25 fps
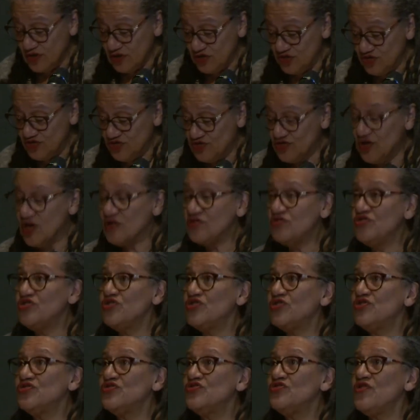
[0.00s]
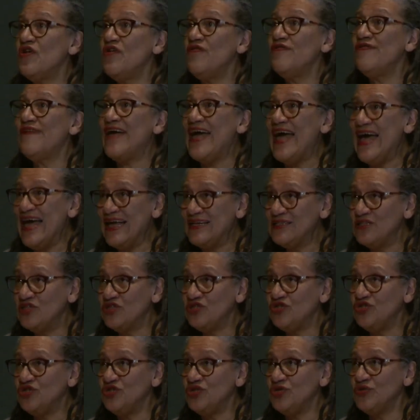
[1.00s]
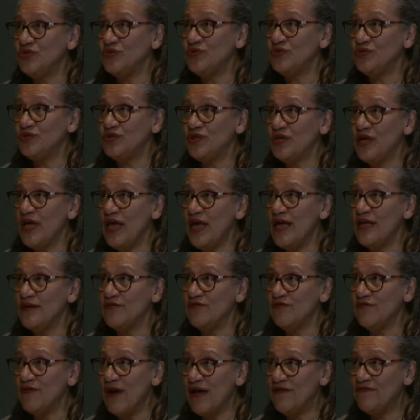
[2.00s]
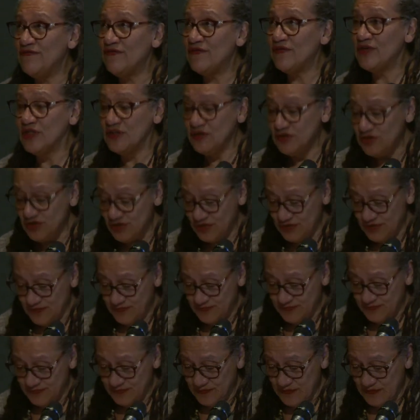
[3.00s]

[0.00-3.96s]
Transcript: structures of attitude and reference,